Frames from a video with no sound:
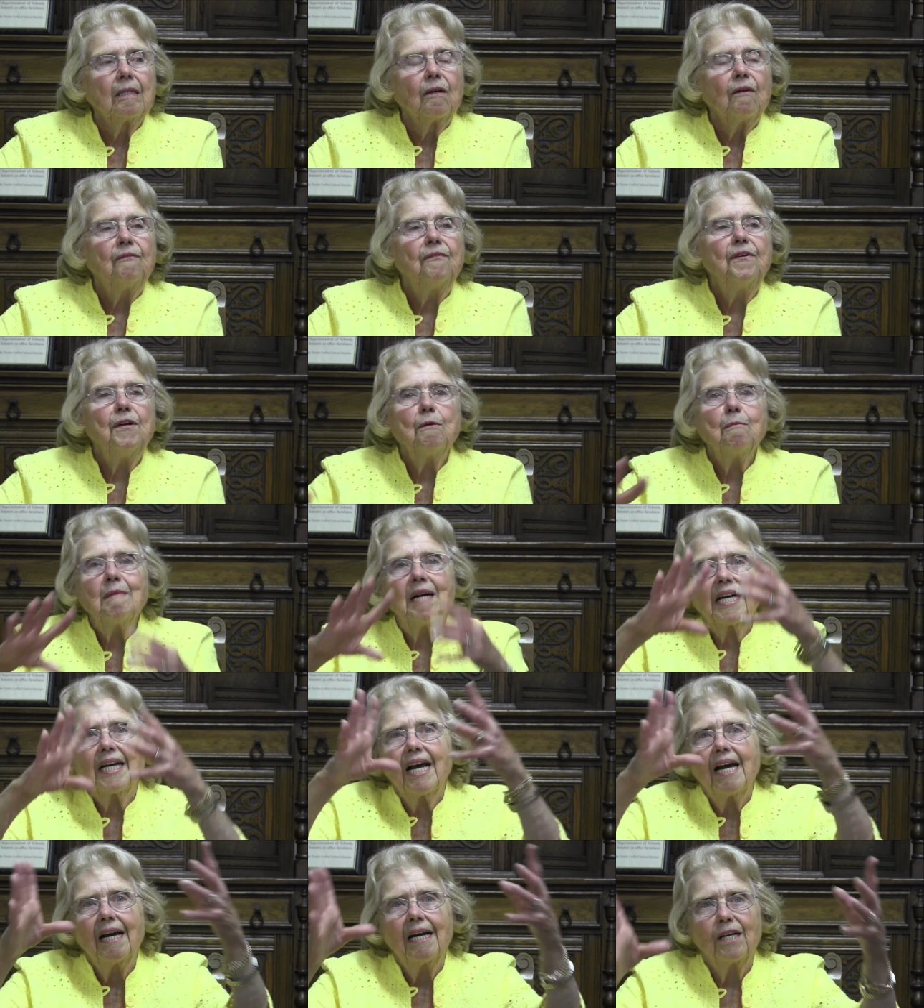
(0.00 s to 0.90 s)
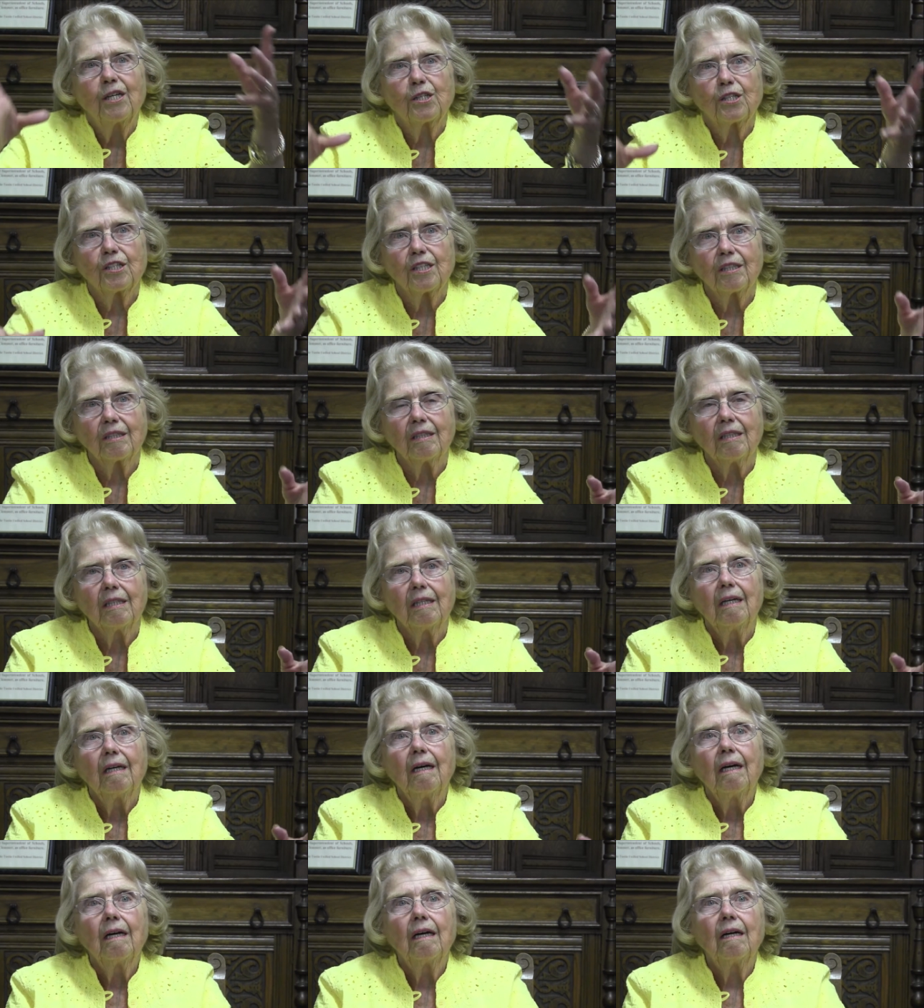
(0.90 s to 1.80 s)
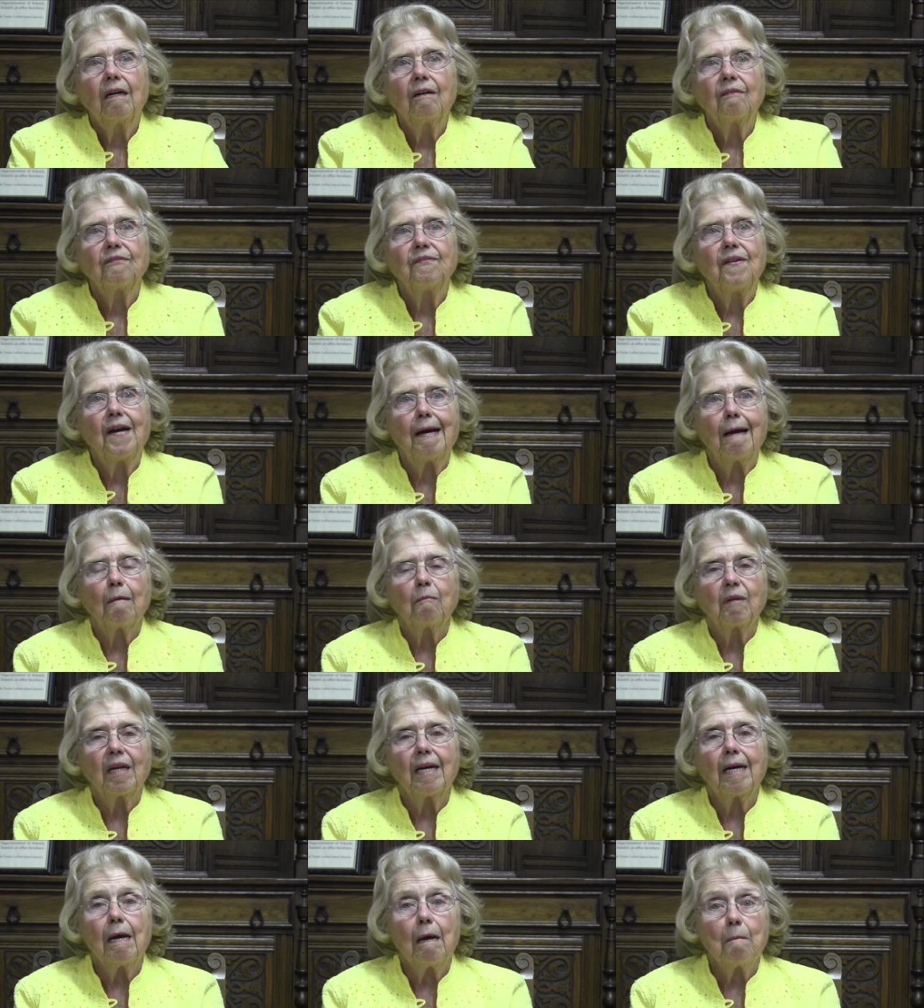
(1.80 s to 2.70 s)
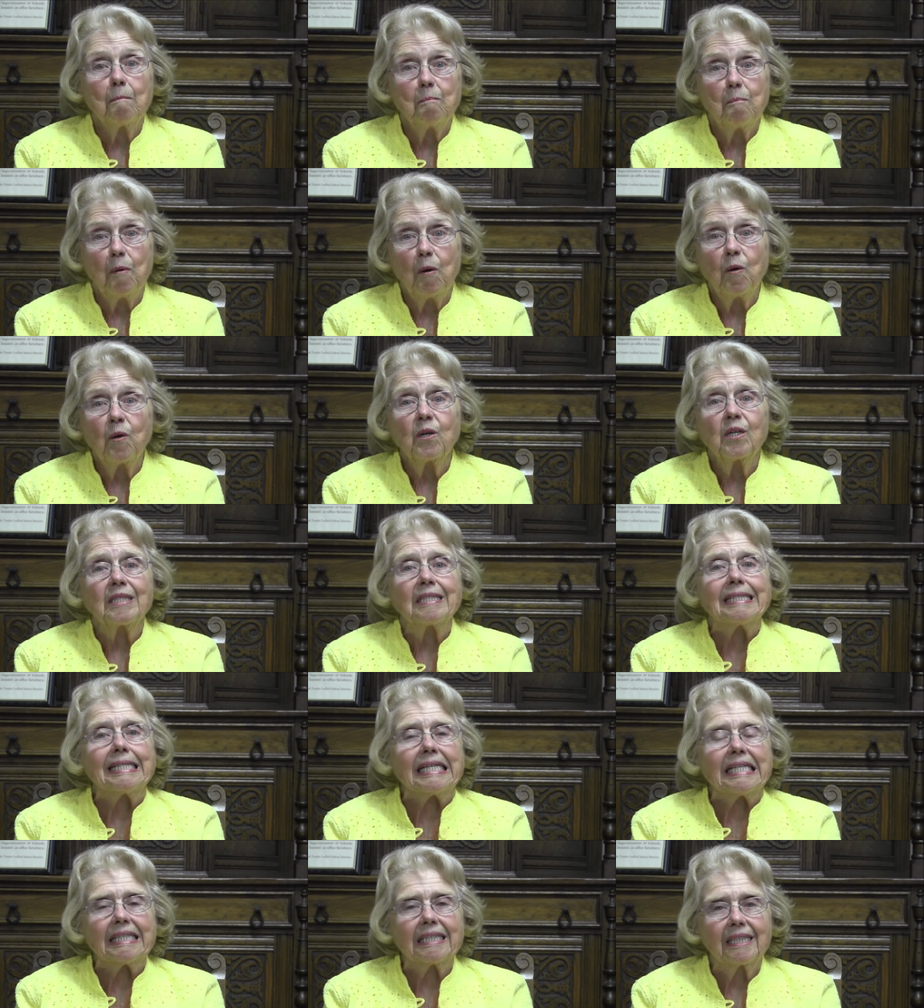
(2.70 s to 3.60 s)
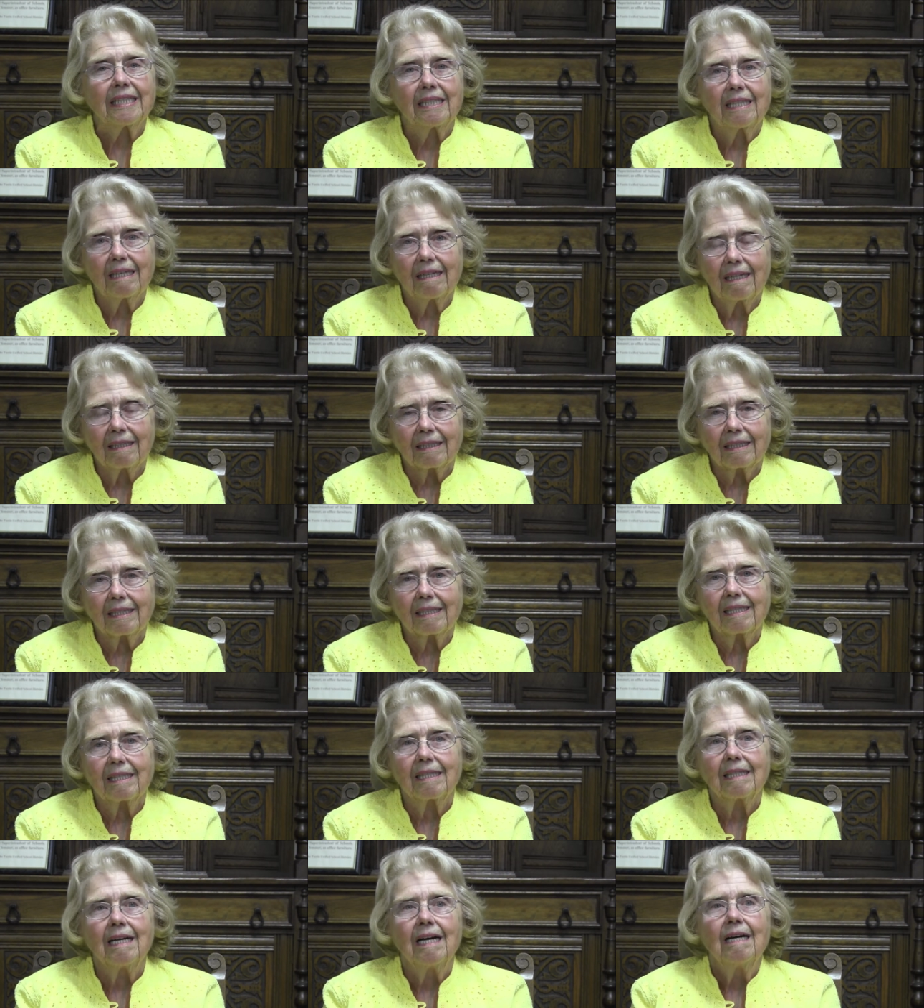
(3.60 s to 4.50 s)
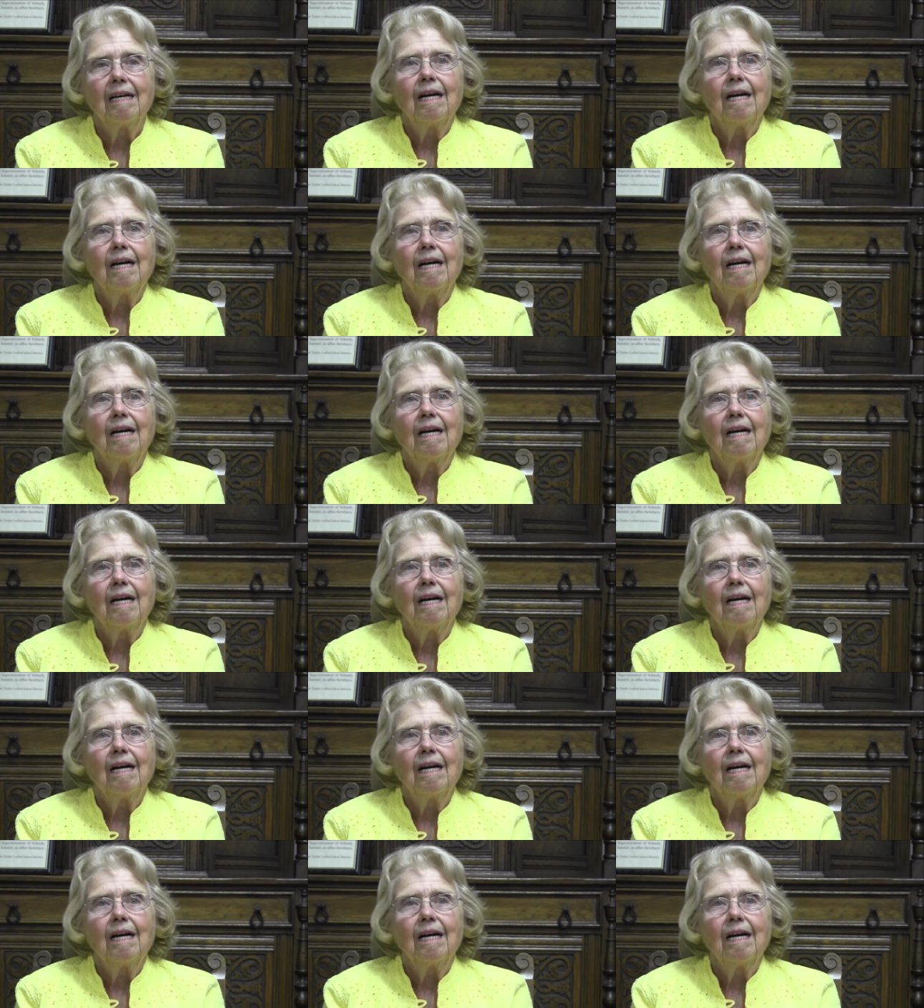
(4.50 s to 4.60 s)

fumigation family and born in Tustin.